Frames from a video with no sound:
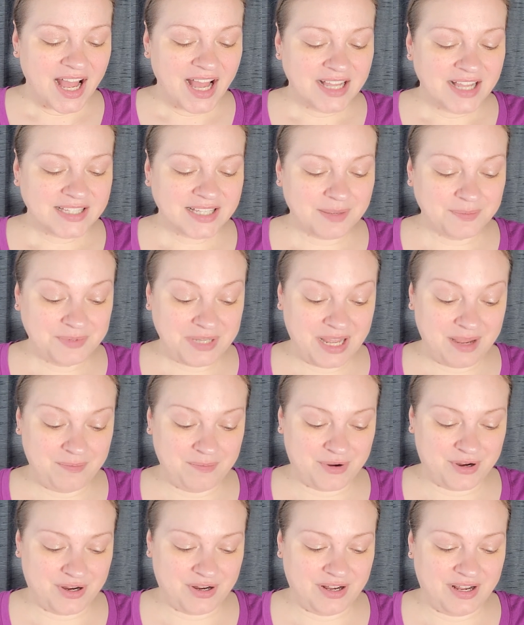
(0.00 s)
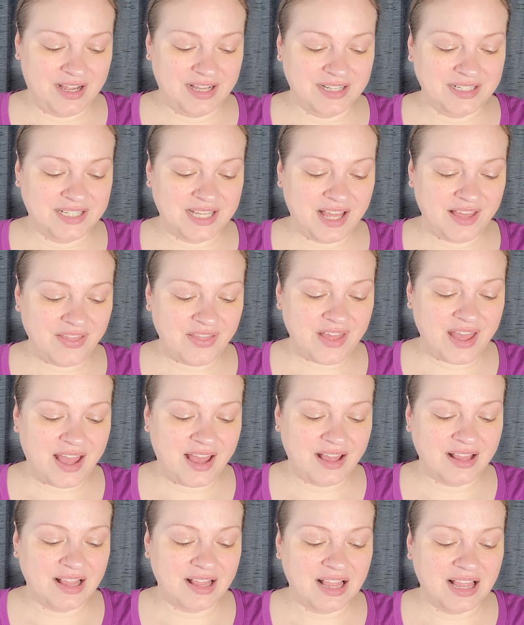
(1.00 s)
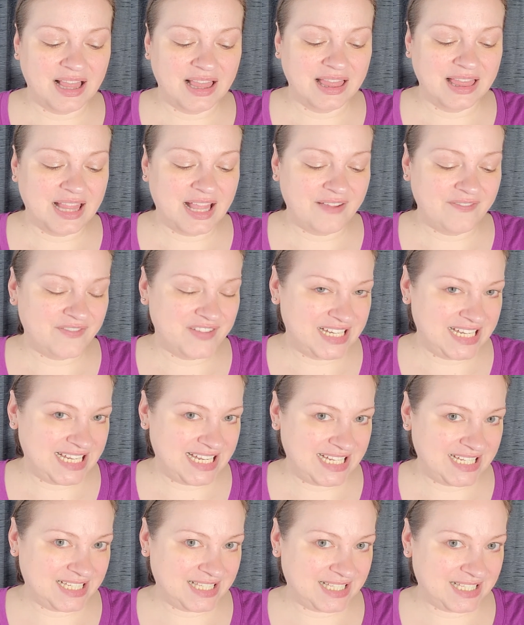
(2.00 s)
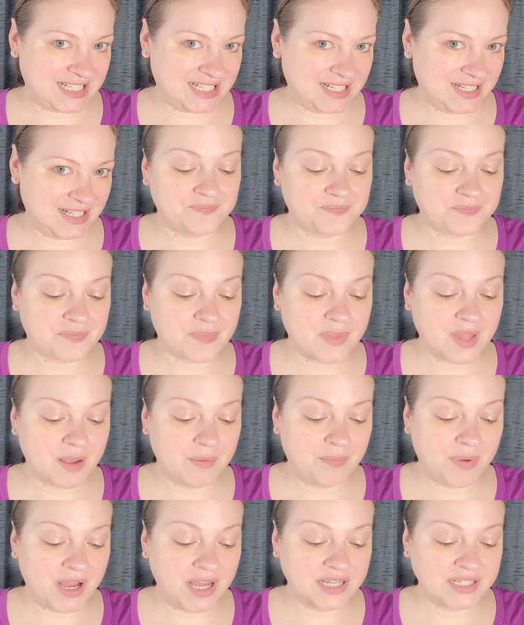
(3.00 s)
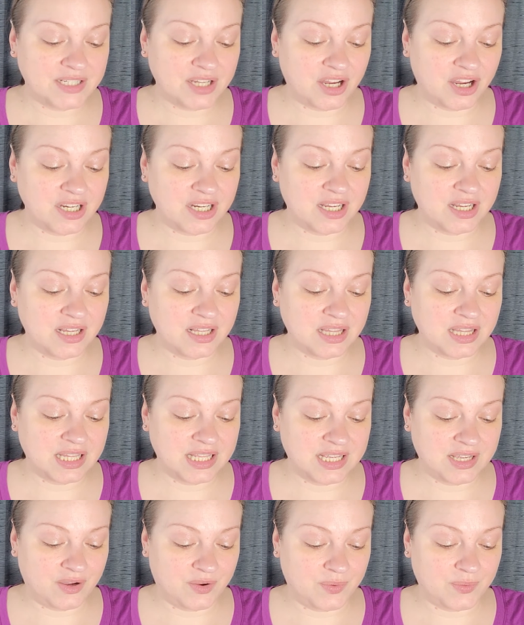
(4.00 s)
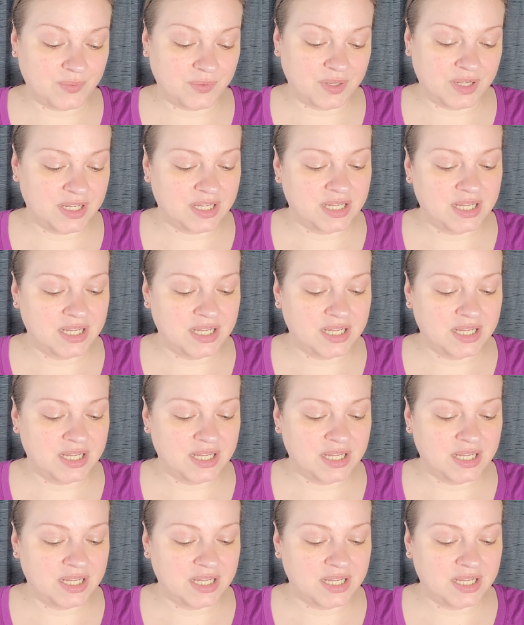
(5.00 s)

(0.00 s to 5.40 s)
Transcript: September, Death at La Fenice by Donna Leon.